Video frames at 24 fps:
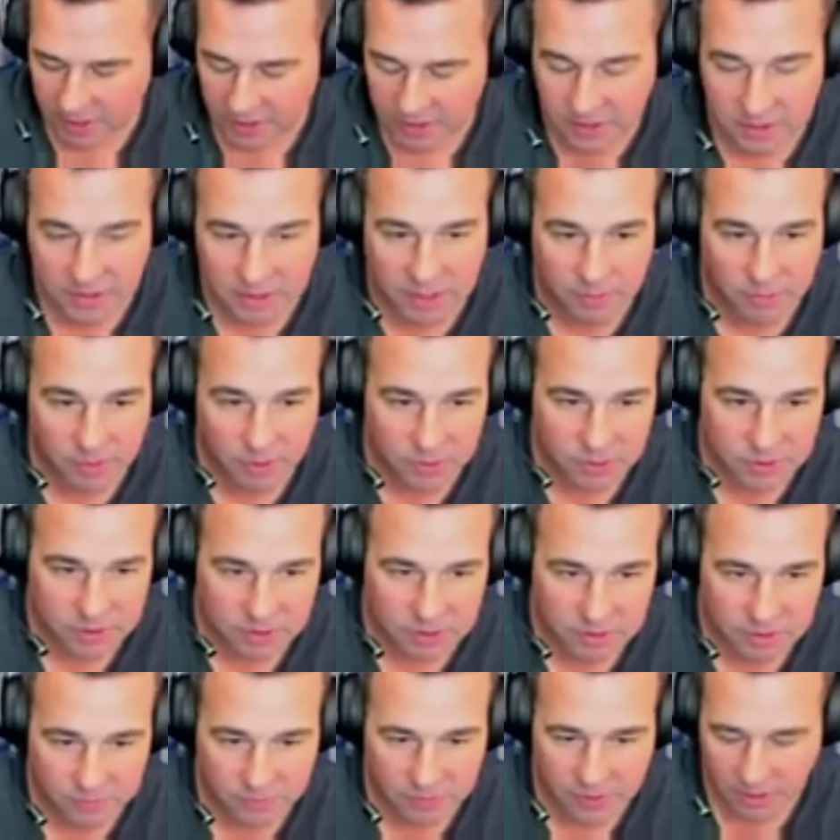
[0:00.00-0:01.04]
DEIMOS, the
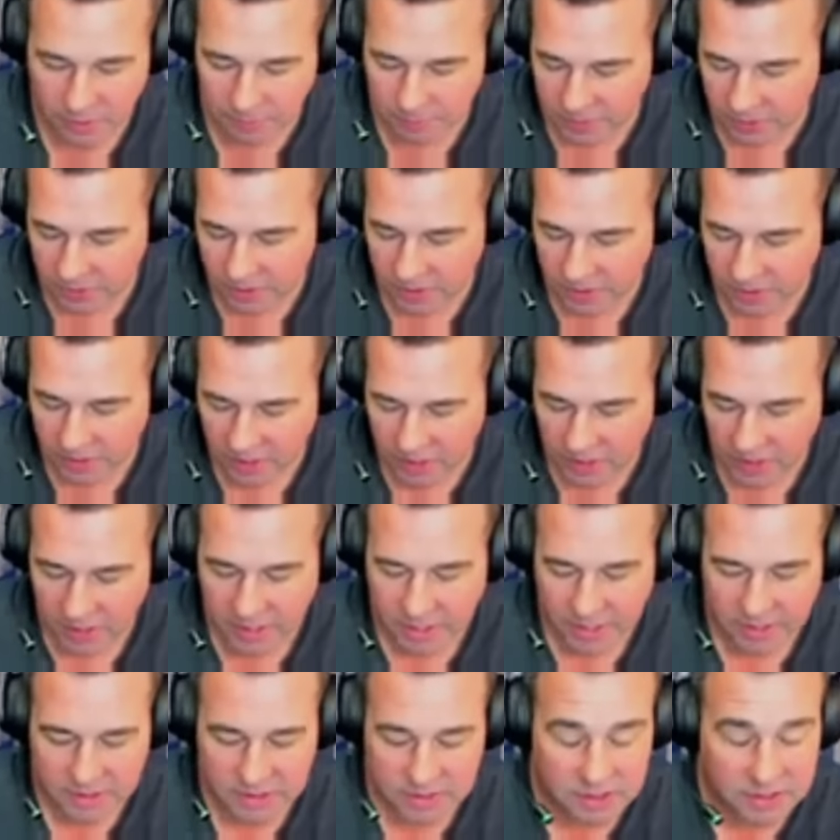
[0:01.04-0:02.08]
developer.
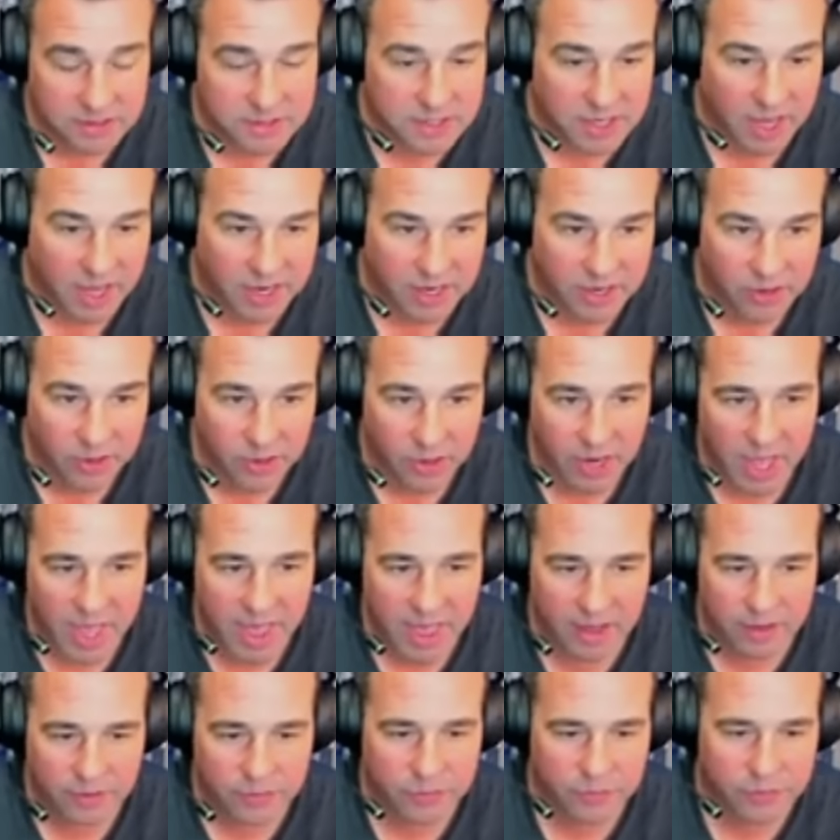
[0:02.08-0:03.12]
It's the Tiger
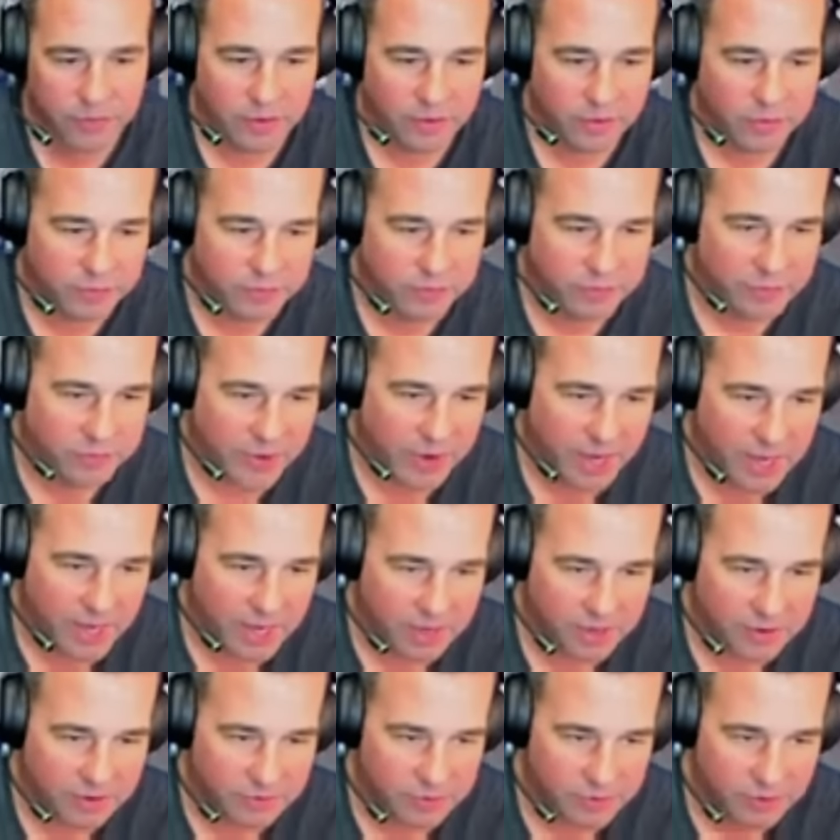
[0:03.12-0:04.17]

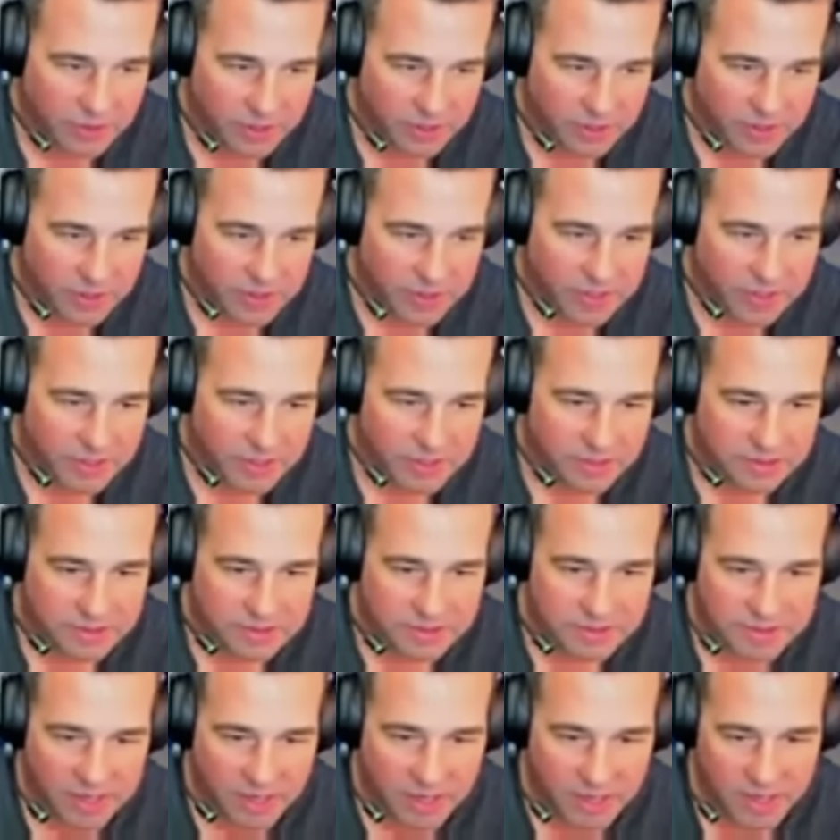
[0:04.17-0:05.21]
F-5.
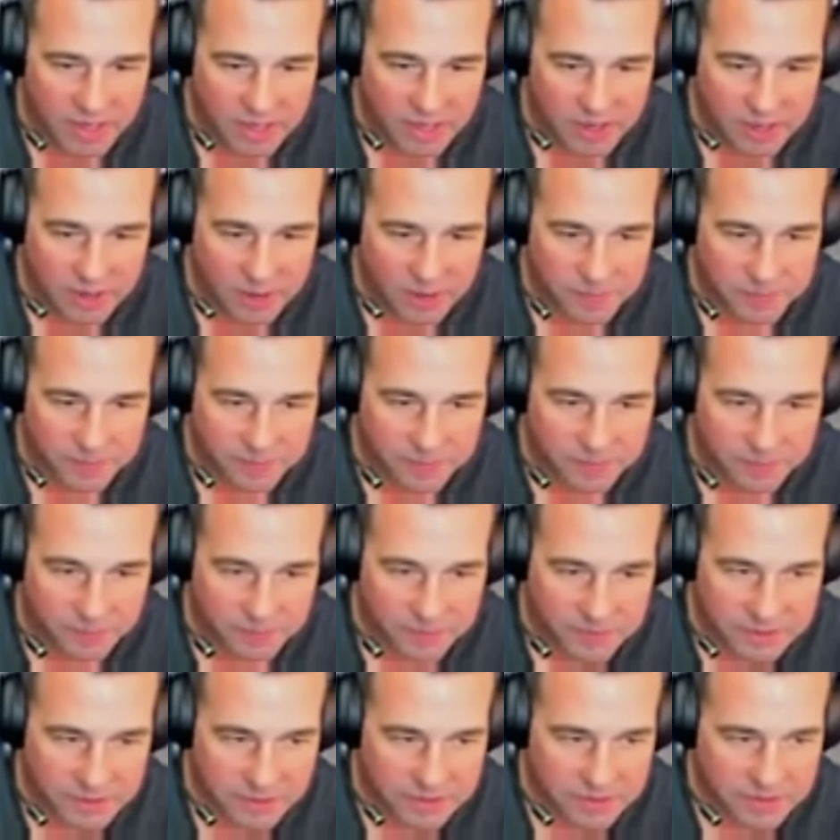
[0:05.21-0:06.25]
This
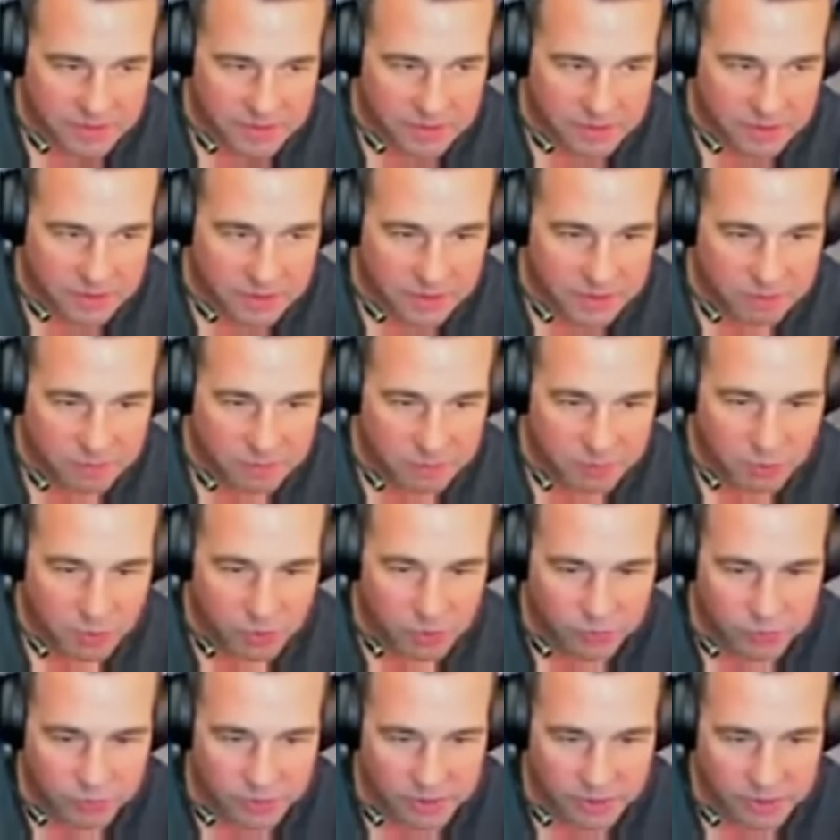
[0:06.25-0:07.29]
is a
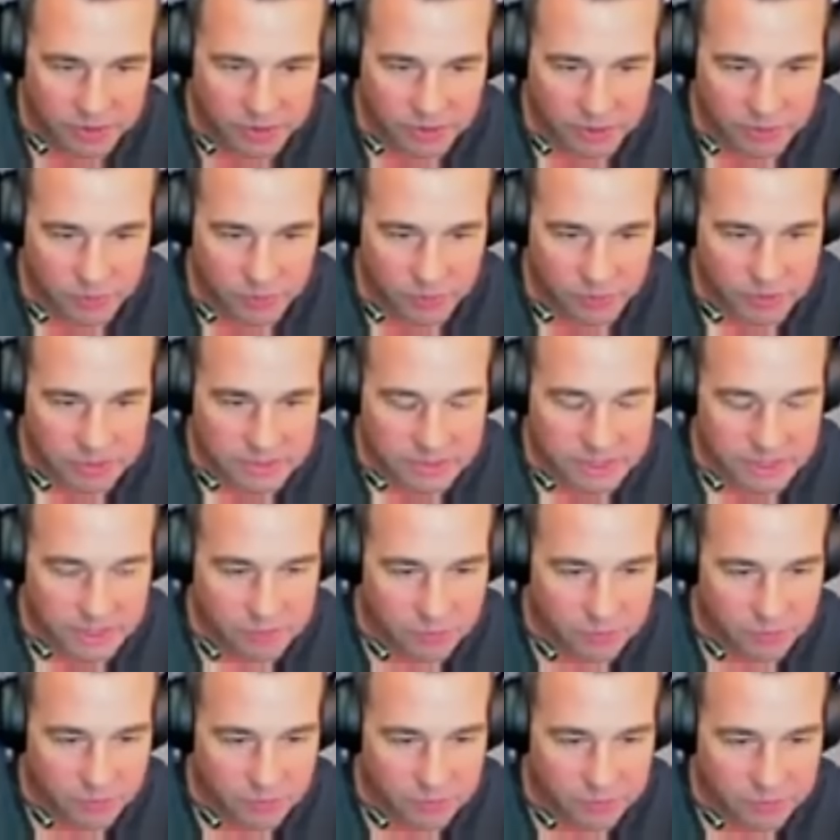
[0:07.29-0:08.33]
beautiful aircraft. We're going to take it
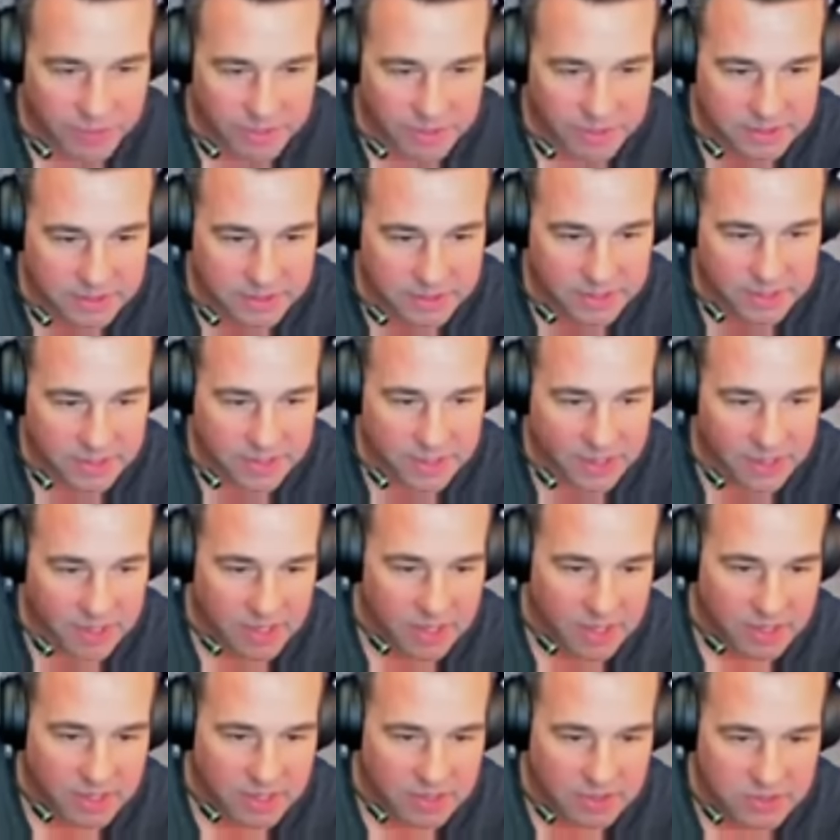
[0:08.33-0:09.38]
for a flight today,
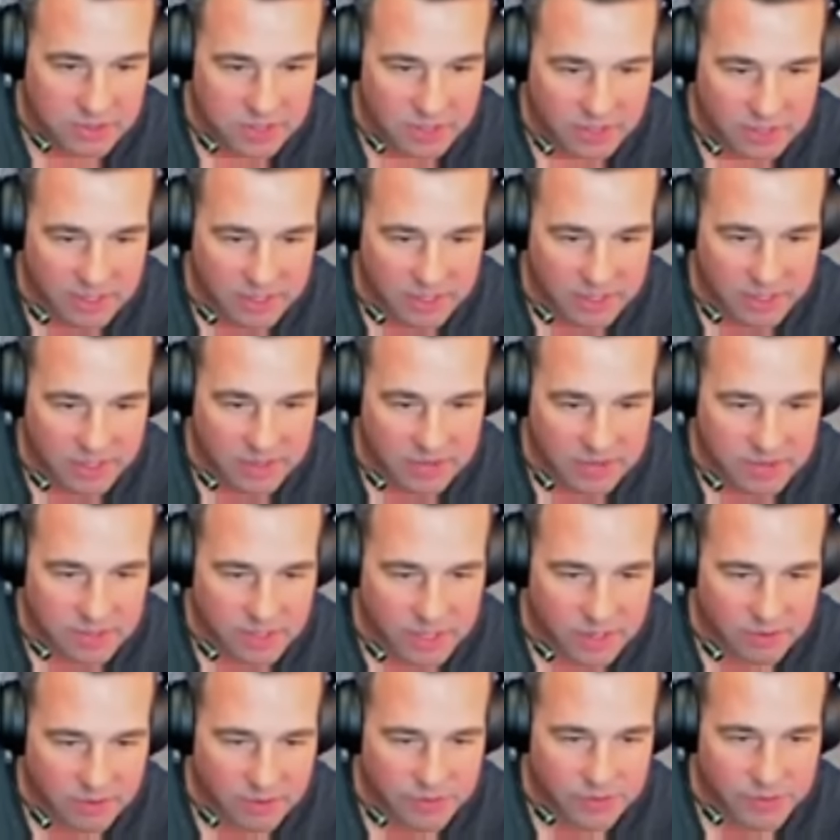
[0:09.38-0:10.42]
check it out, see
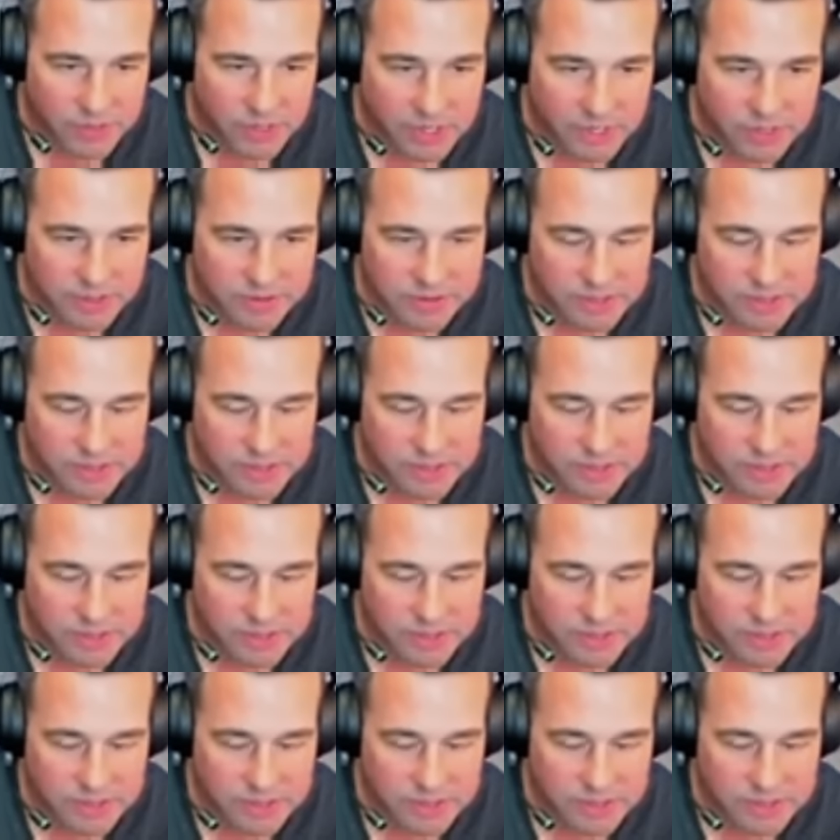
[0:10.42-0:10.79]
how it flies.